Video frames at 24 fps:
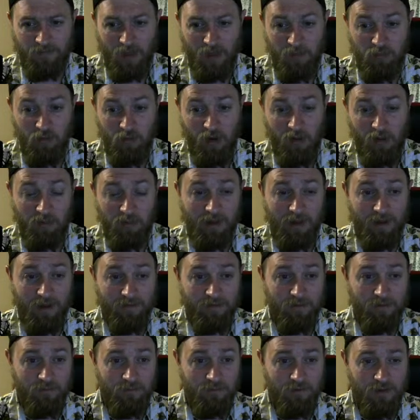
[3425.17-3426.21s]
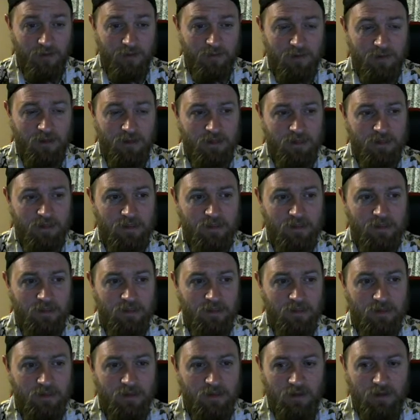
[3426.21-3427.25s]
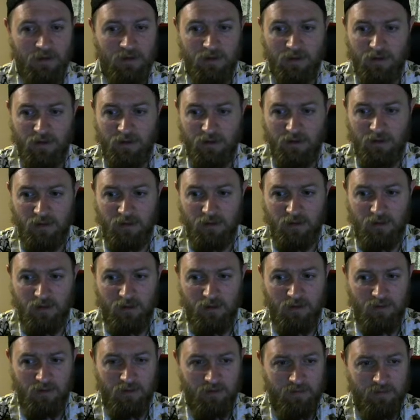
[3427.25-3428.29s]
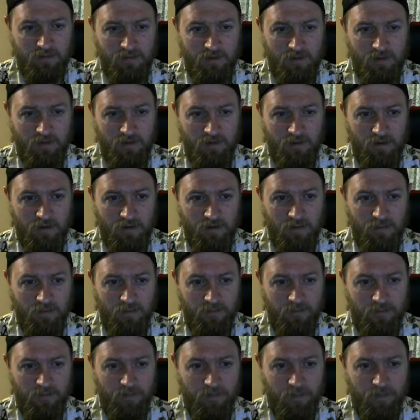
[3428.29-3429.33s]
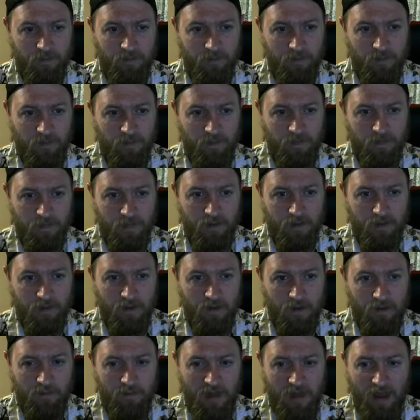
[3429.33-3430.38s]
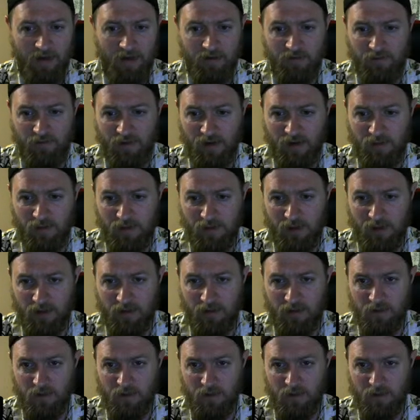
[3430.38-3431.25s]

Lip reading: I probably got them flipped. Let's see here. Active enemy.